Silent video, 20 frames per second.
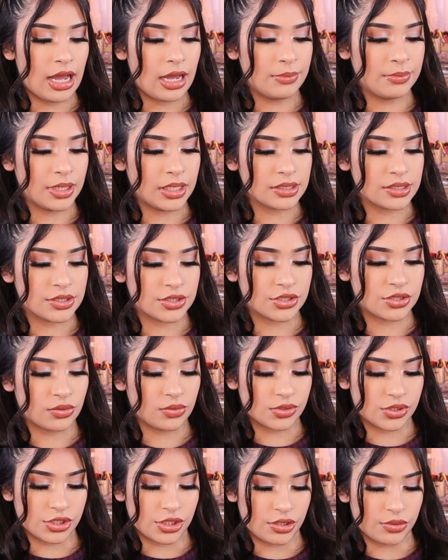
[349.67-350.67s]
I'm not
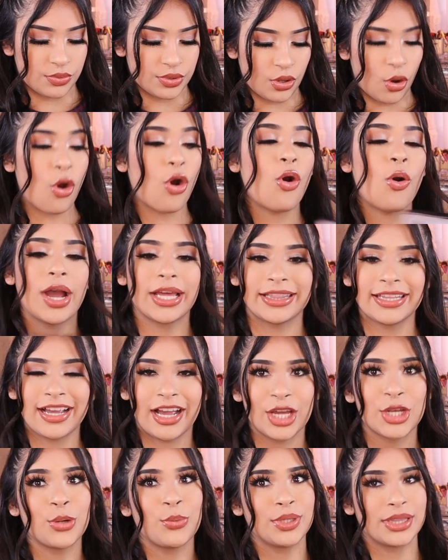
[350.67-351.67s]
so sure what, oh, I think
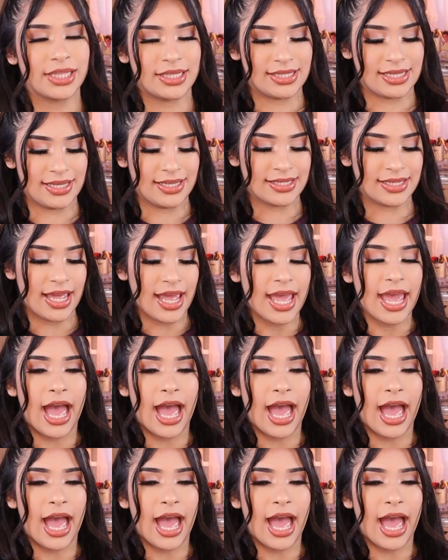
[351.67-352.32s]
I know what this is.